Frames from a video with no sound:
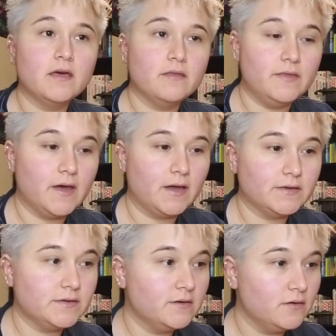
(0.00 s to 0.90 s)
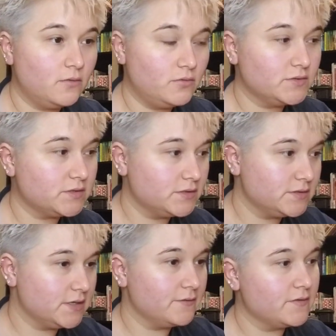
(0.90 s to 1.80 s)
that alters
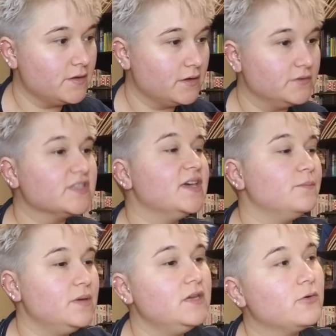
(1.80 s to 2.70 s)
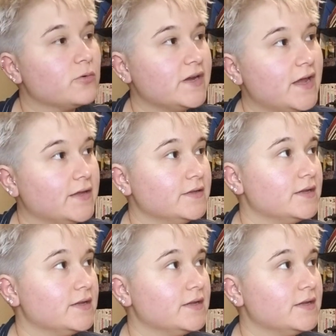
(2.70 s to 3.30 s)
and everything else can be created,